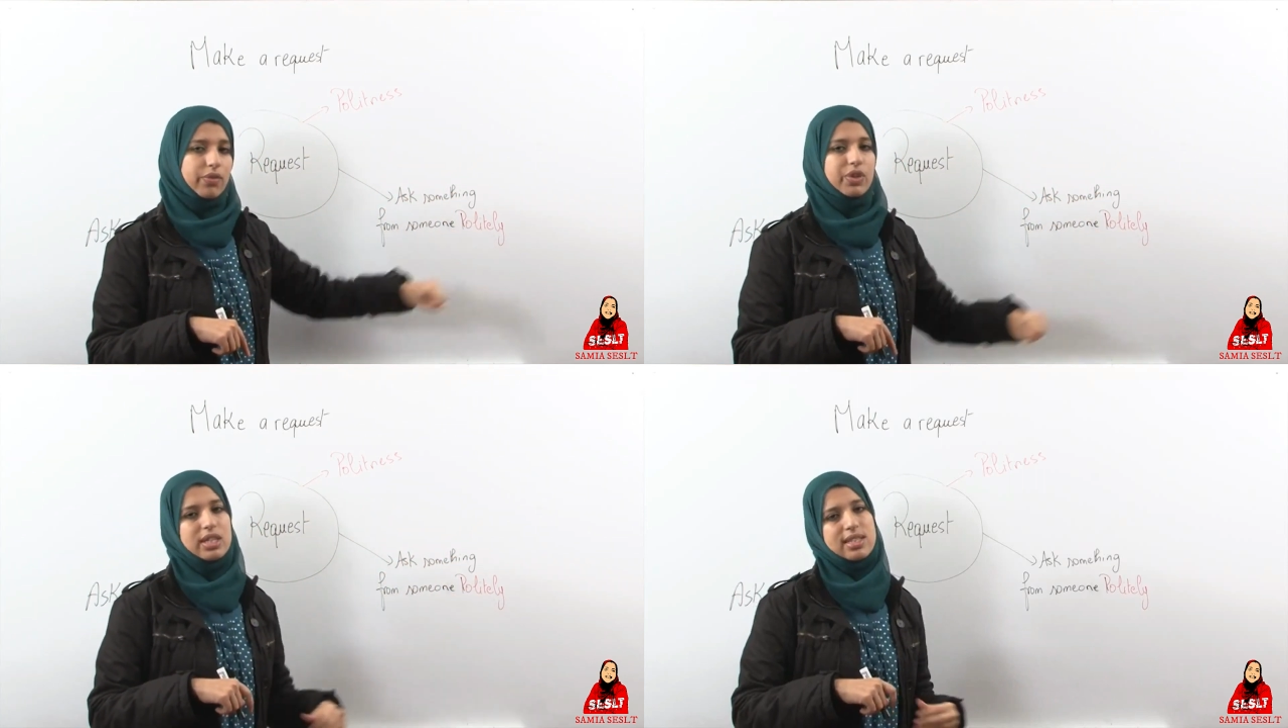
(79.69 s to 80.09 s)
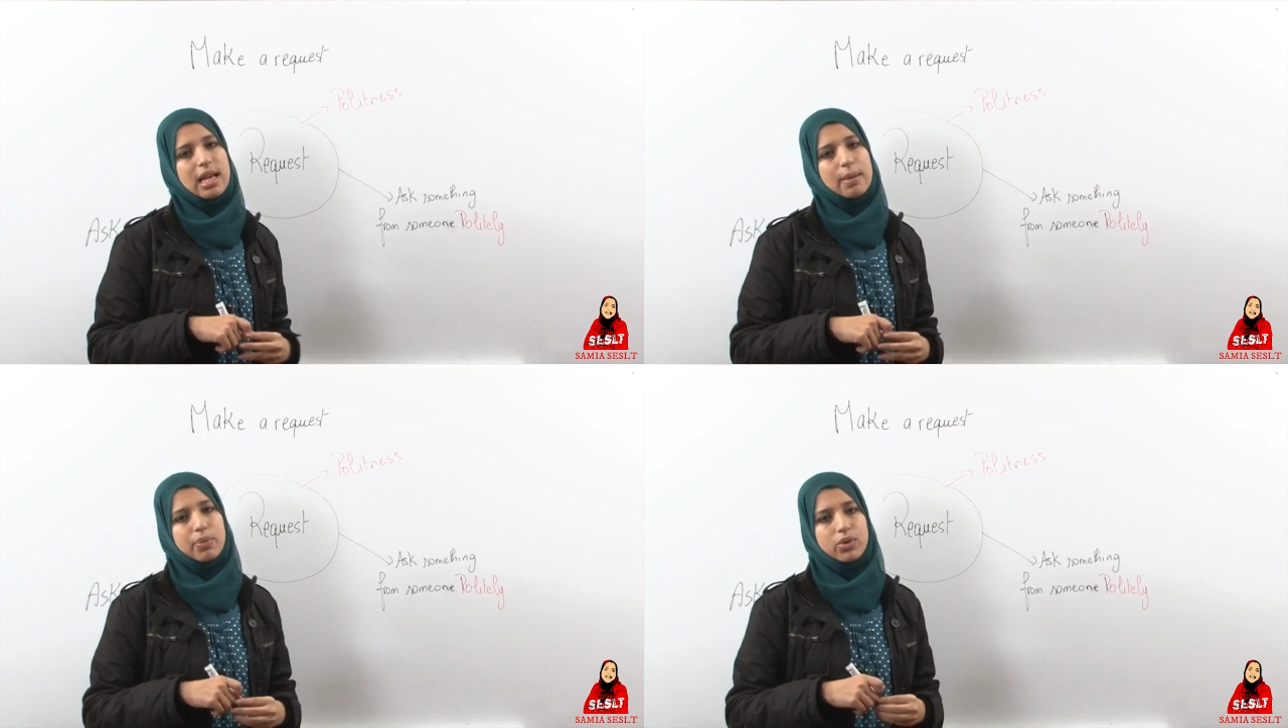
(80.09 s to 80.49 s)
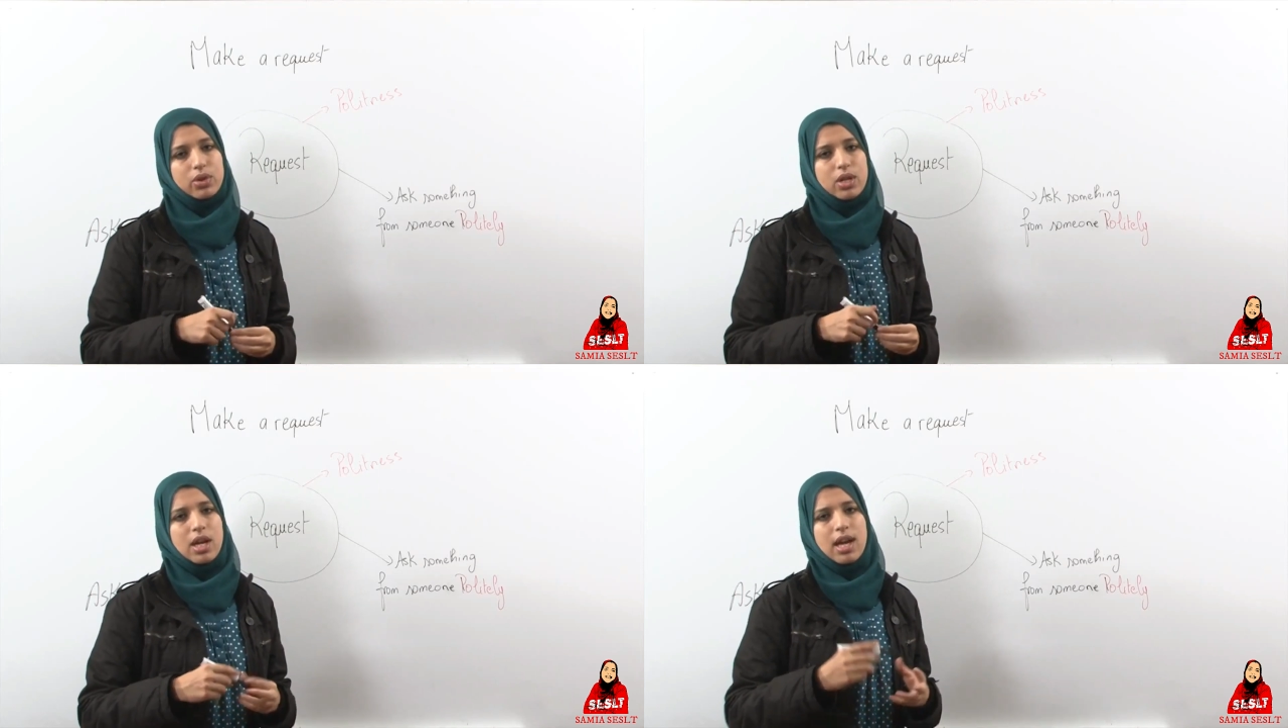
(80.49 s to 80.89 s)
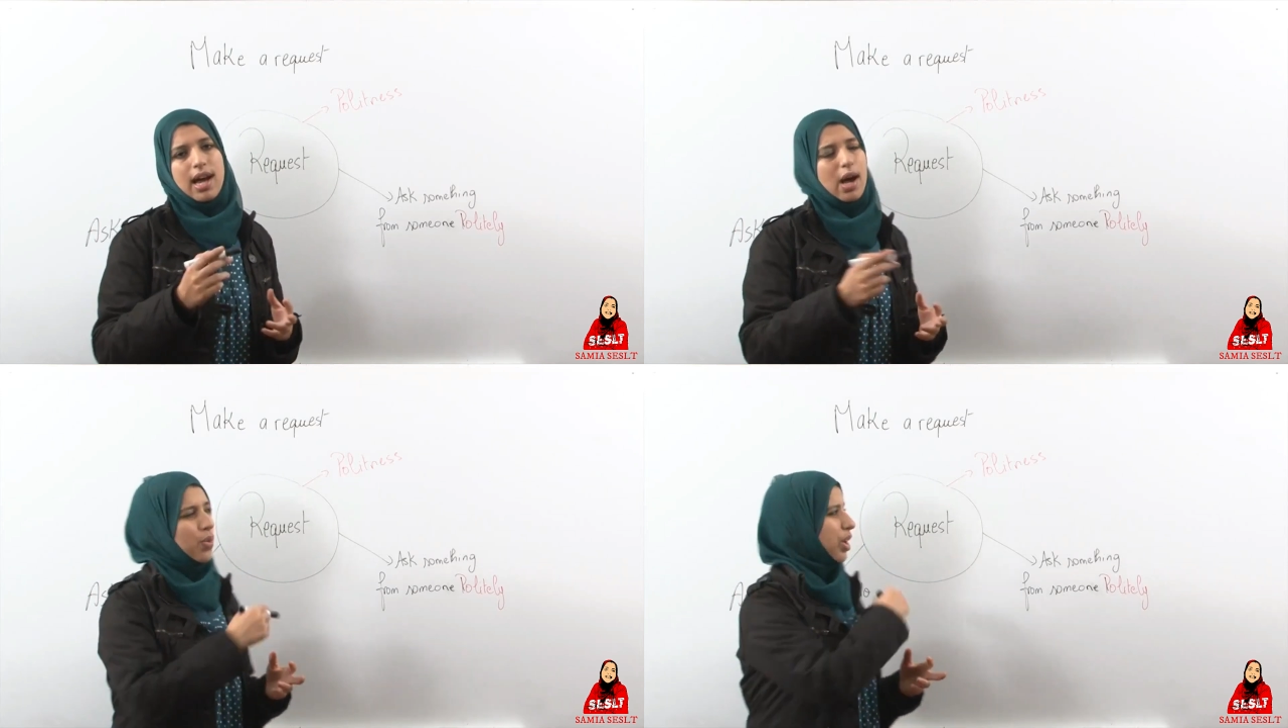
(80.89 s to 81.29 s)
For example,
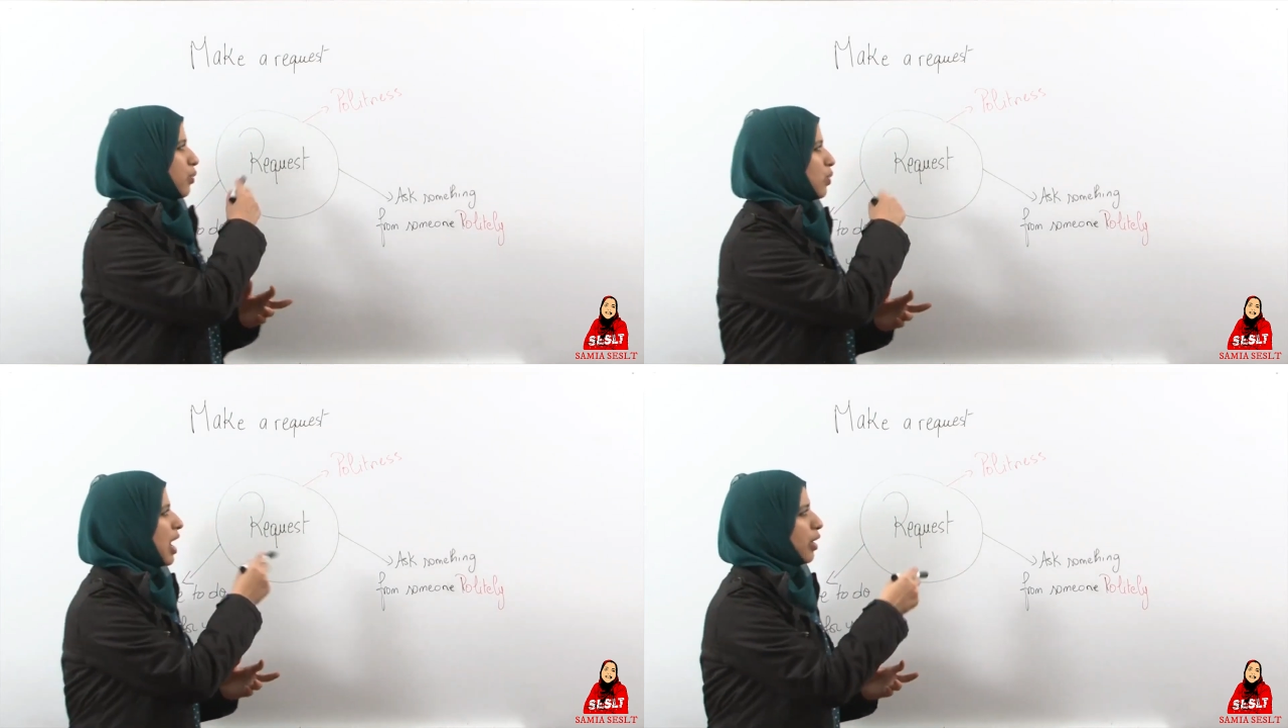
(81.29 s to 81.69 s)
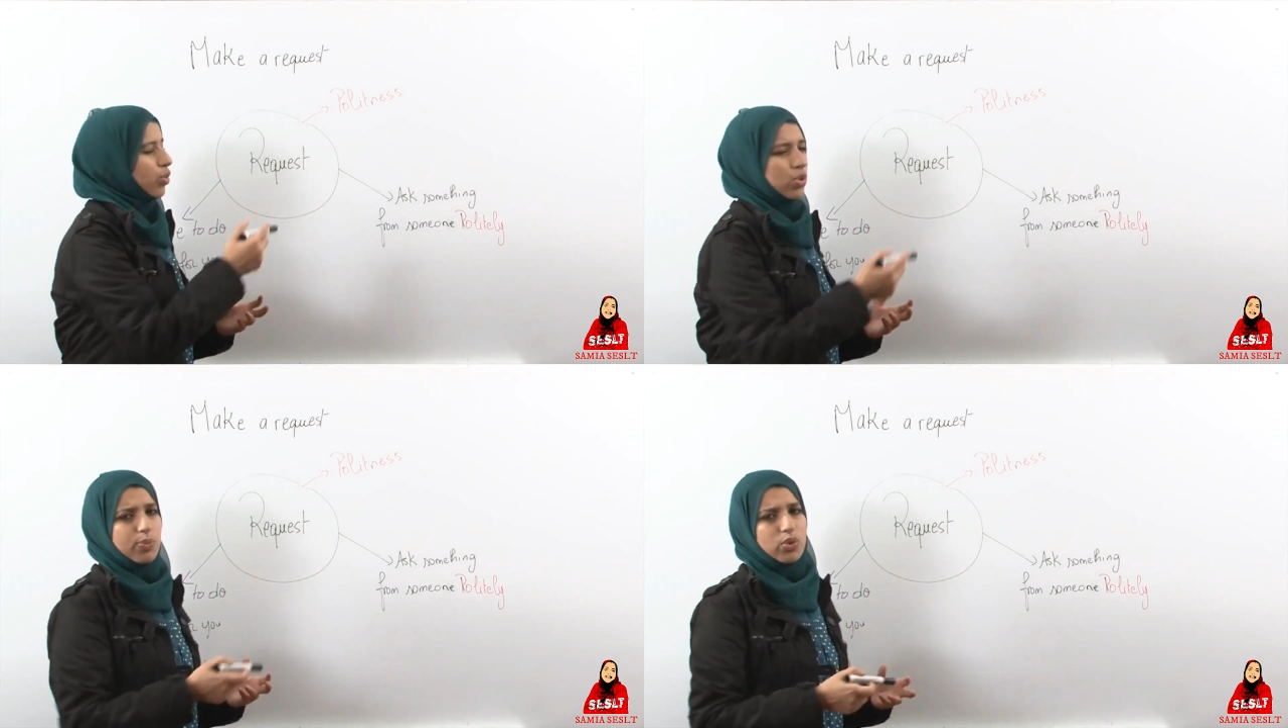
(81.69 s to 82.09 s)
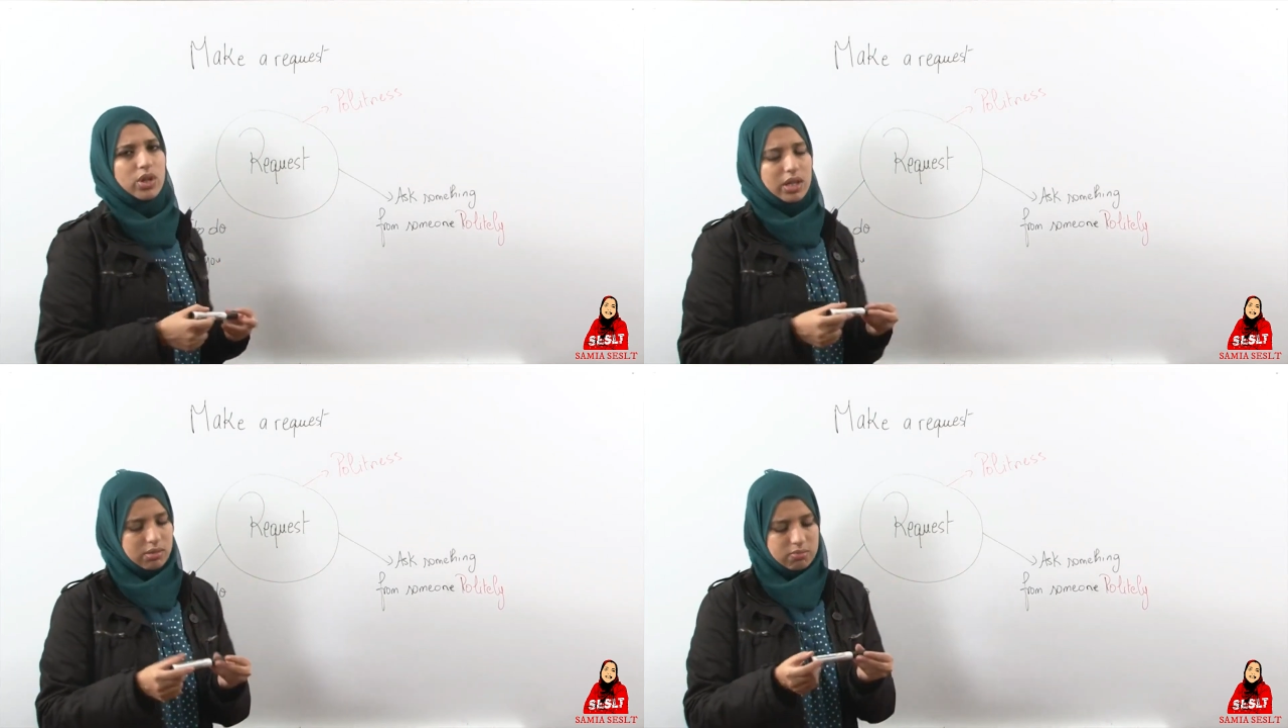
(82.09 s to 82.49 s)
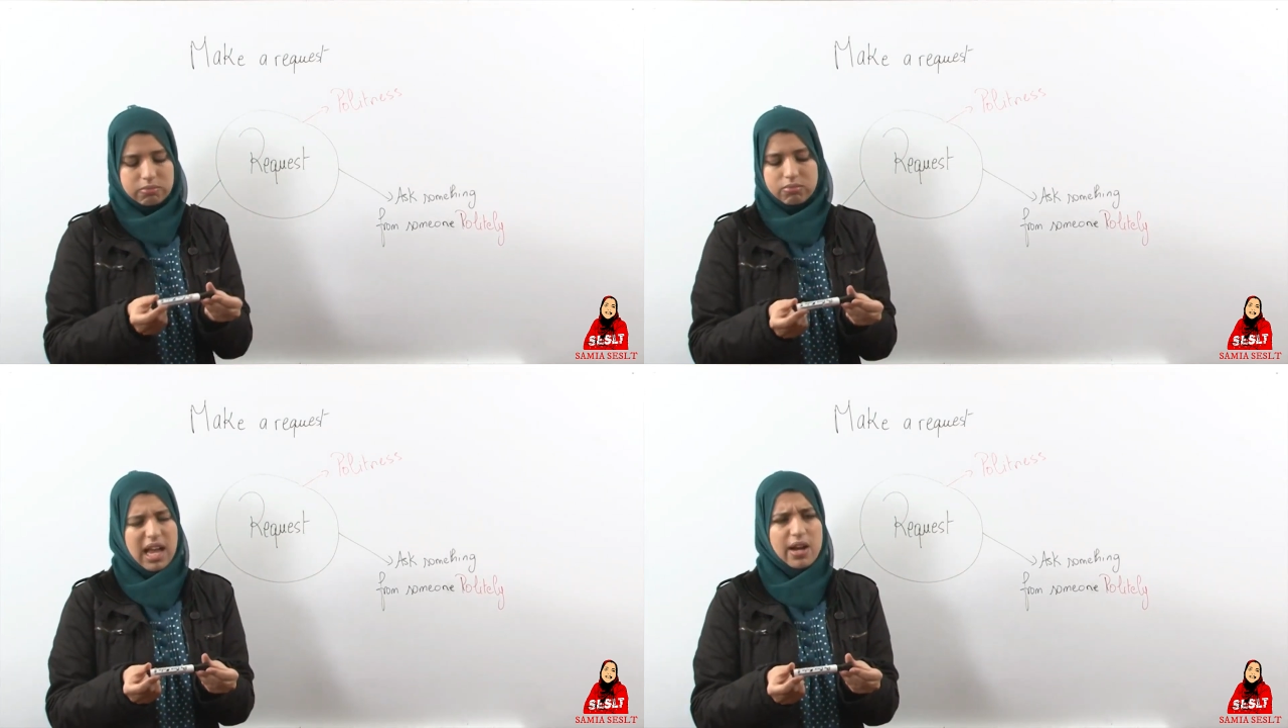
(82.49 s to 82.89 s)
I want to write on the board.
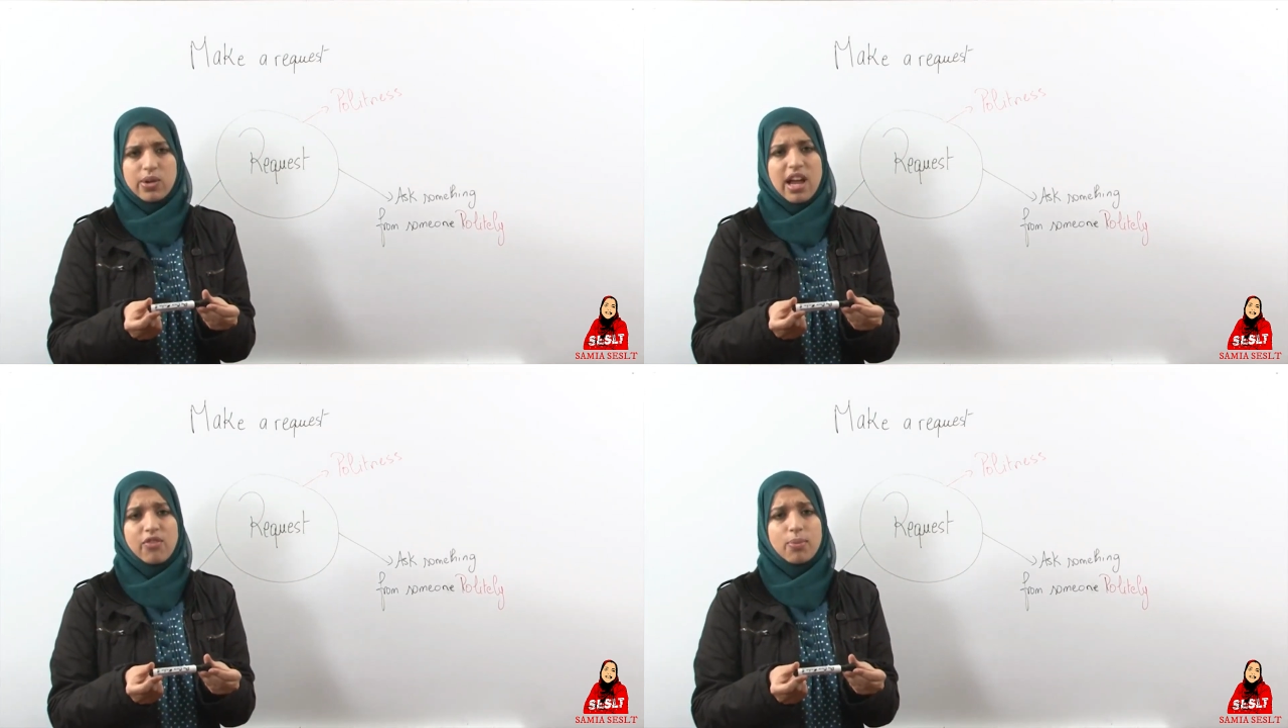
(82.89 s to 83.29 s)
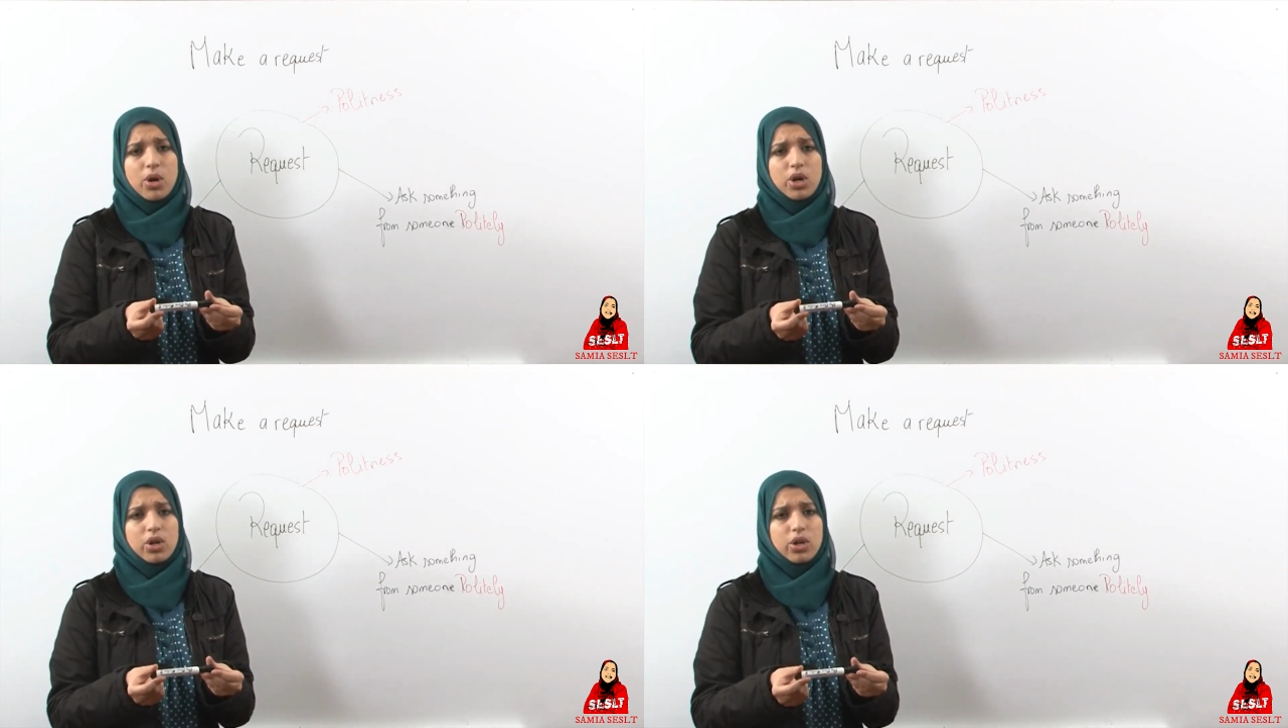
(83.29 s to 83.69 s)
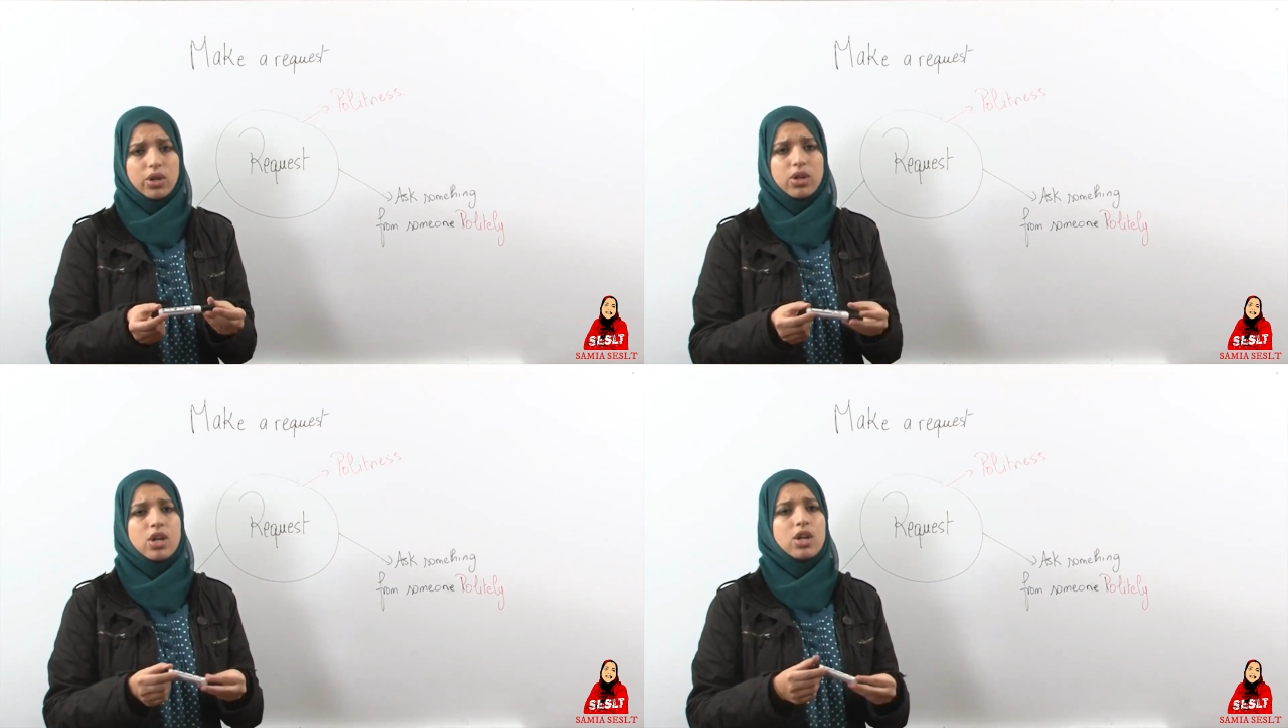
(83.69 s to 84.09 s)
I don't have a marker.